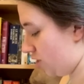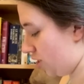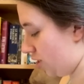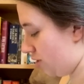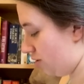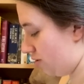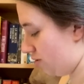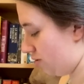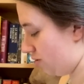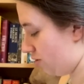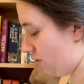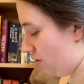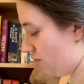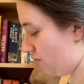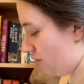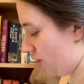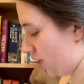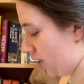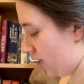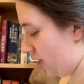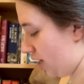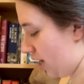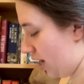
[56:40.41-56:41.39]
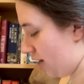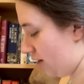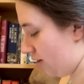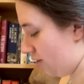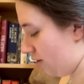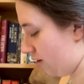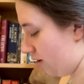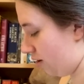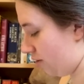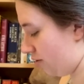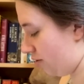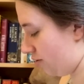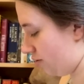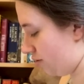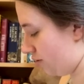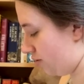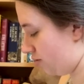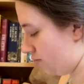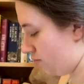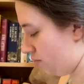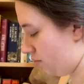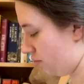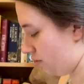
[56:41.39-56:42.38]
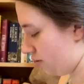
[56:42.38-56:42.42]
and there's not really anything other
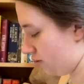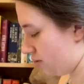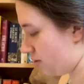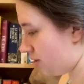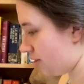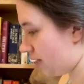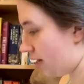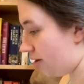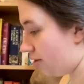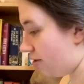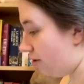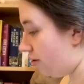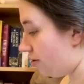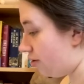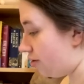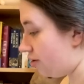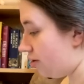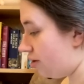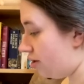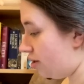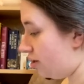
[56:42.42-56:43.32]
than pointless dialogue.